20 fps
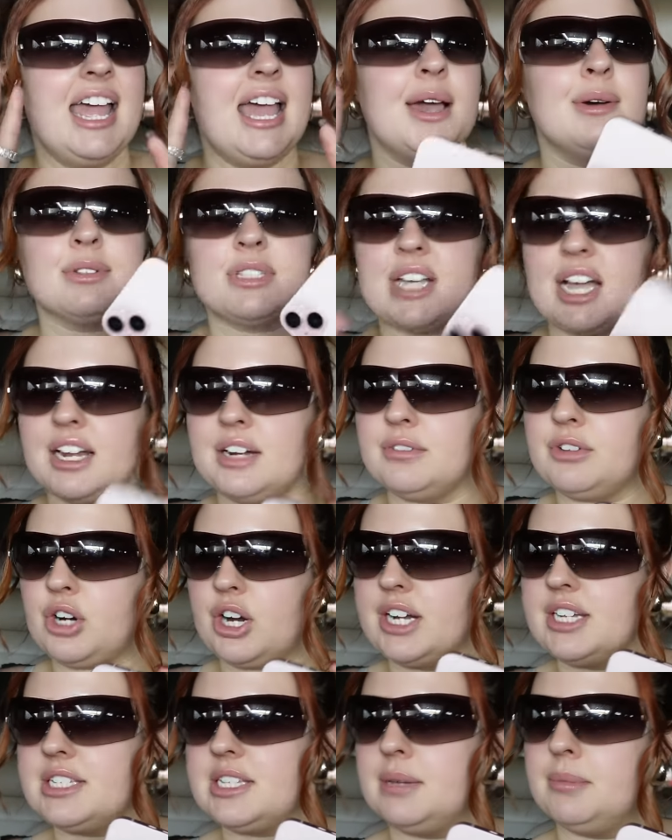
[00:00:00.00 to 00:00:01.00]
It was kind of
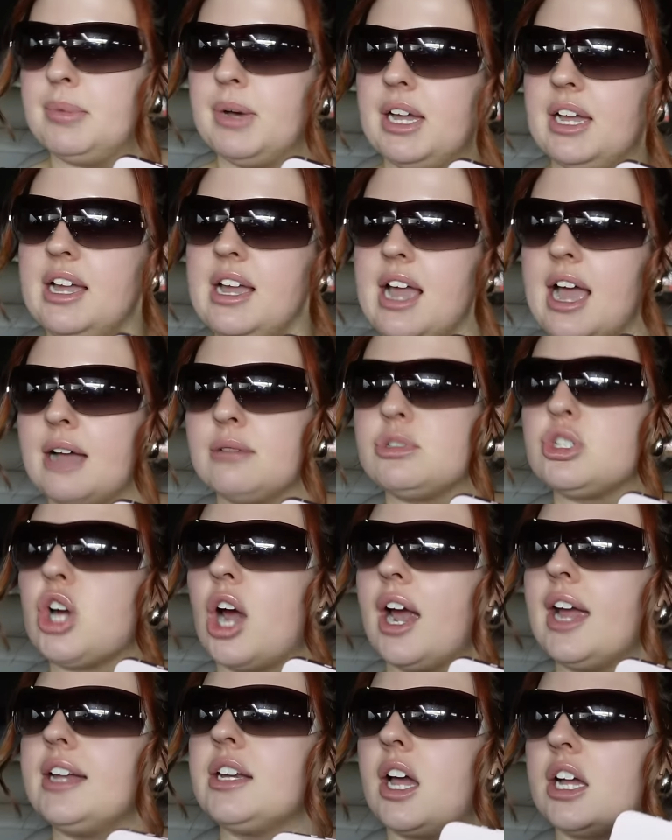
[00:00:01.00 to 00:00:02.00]
crazy, but I'm
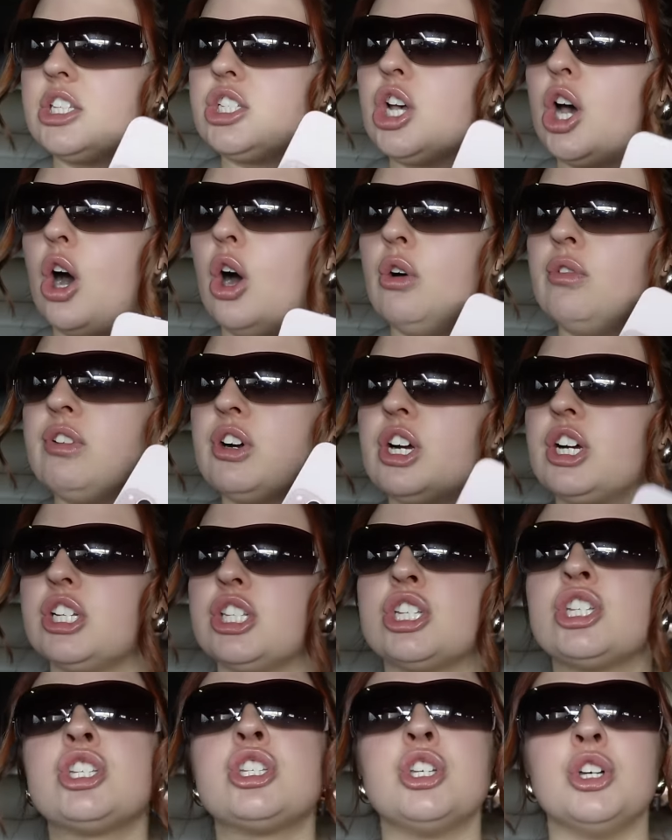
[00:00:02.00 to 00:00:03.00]
trying not to
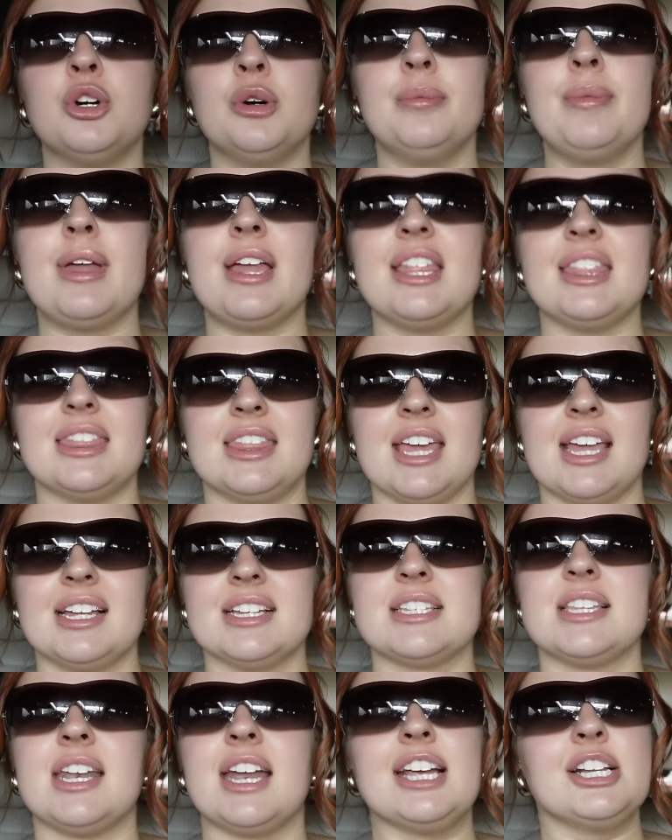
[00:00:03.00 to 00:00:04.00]
overconsume in
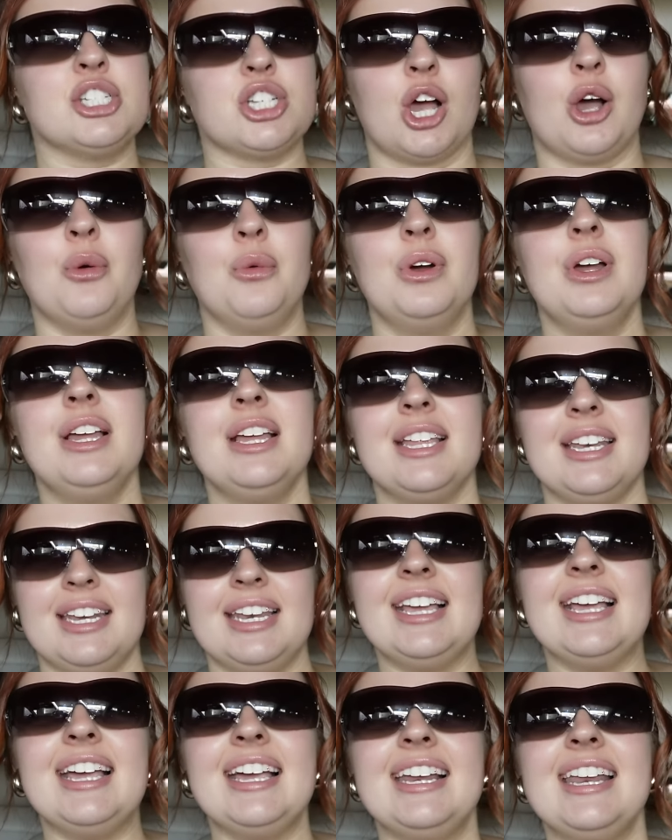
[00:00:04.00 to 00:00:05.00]
things that I don't
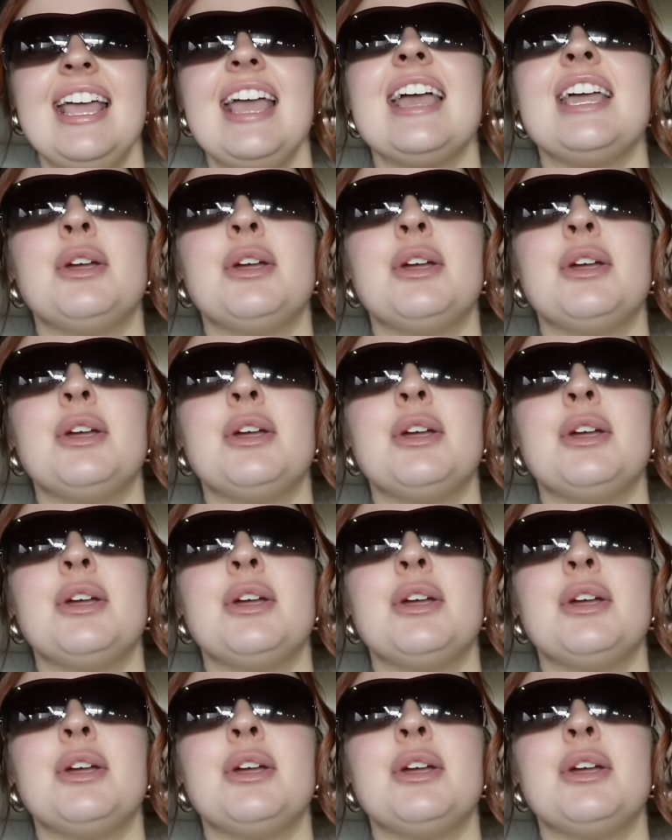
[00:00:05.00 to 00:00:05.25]
need.